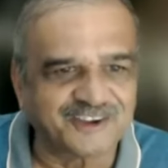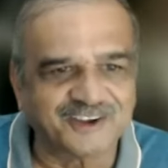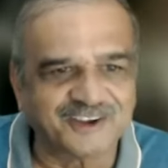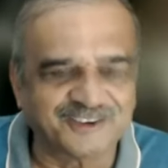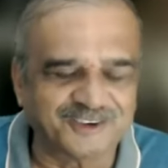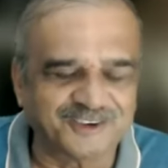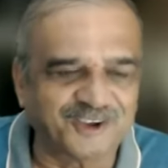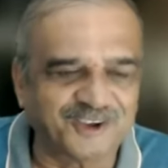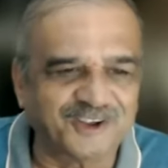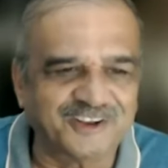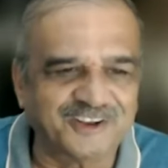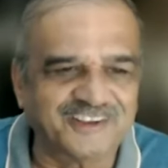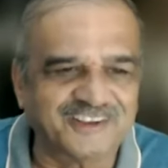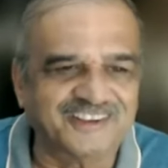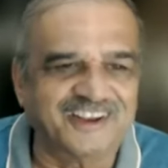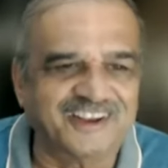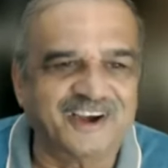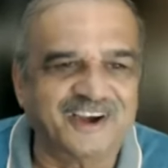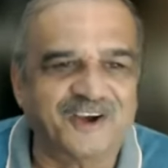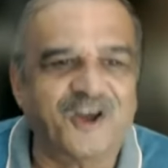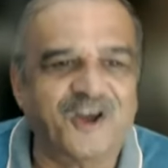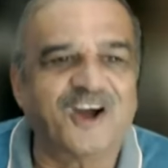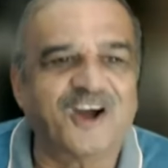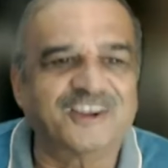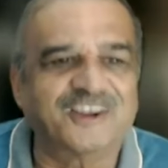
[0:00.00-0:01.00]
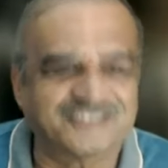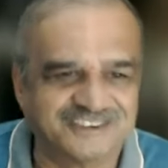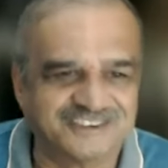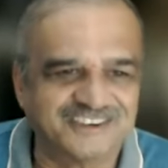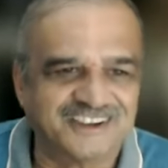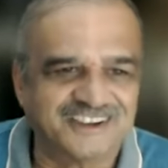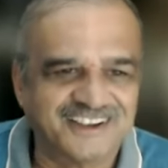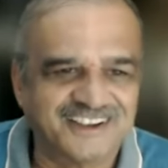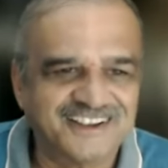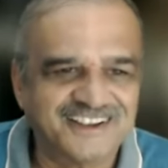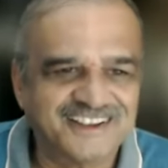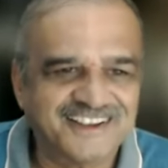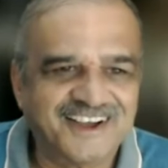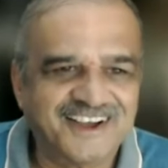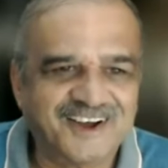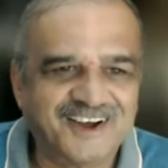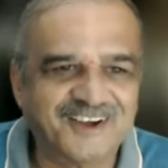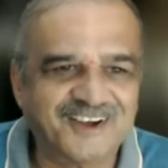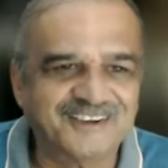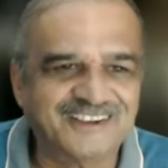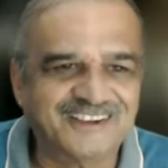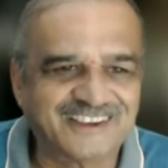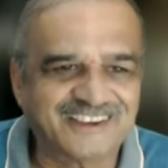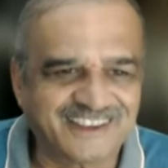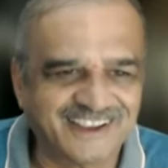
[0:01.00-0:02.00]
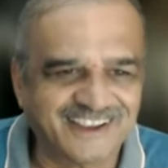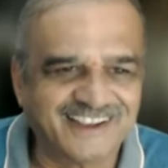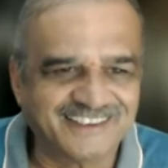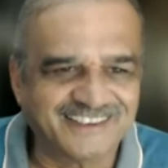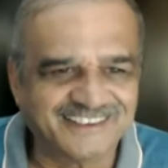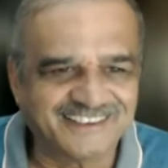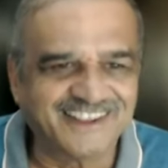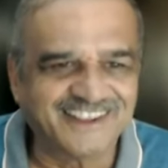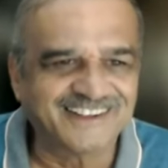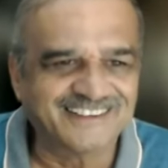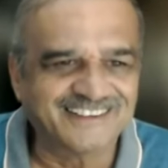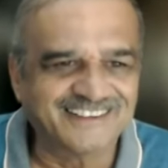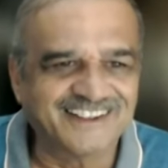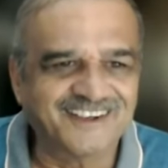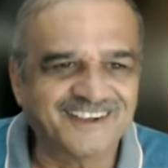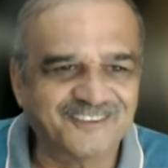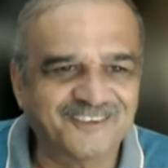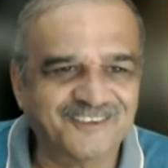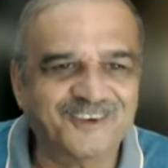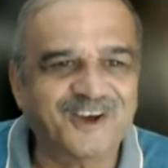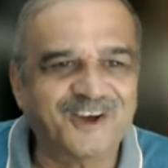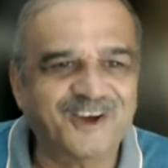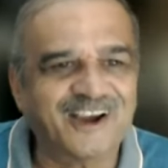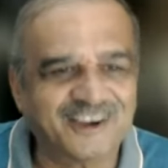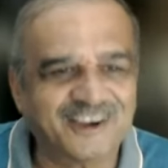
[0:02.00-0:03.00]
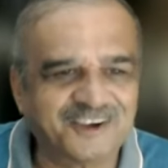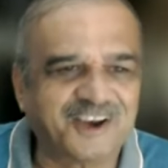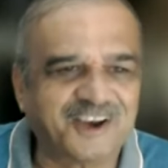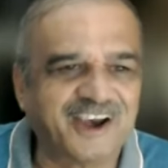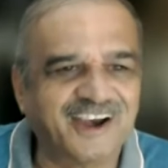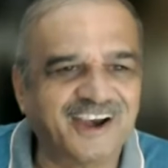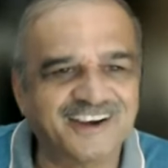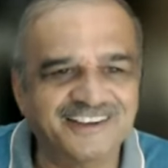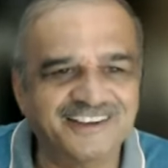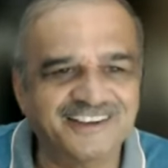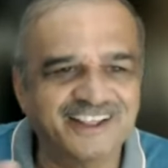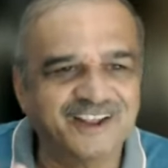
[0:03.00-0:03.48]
So the dogs or the care, they who are trained,